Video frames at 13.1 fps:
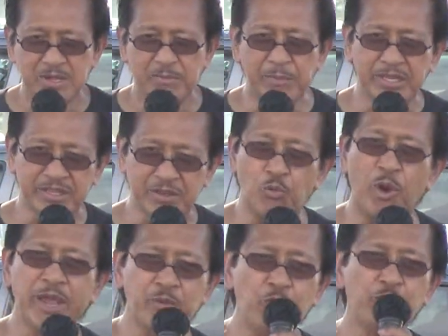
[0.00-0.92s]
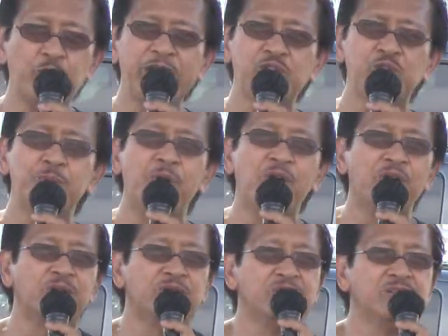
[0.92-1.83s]
But why would wait
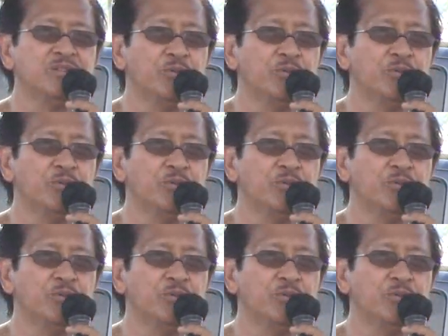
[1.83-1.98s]
tomorrow